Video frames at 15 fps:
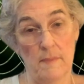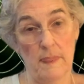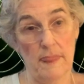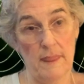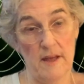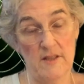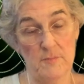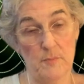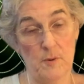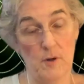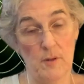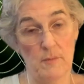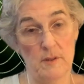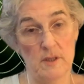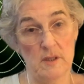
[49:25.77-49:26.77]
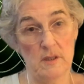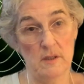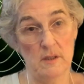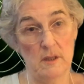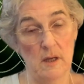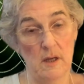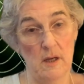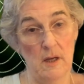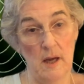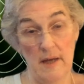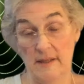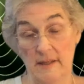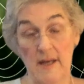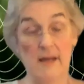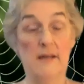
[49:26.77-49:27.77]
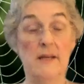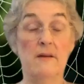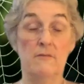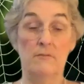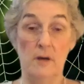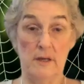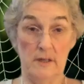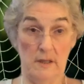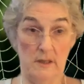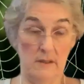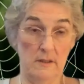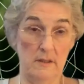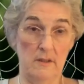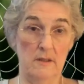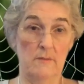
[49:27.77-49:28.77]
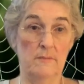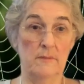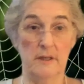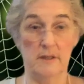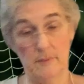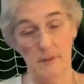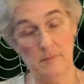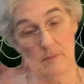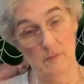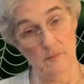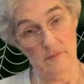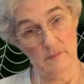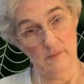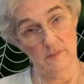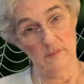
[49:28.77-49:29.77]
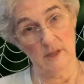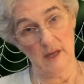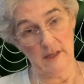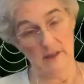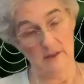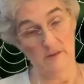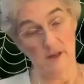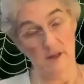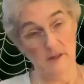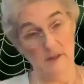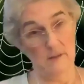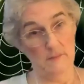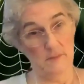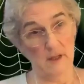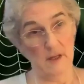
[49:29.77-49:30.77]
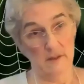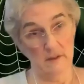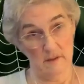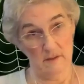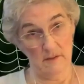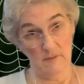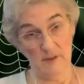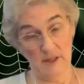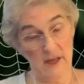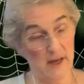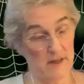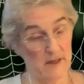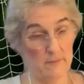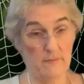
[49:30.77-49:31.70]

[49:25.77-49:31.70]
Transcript: That's pretty much it. And they can't have writing in them like people annotated them when they had them.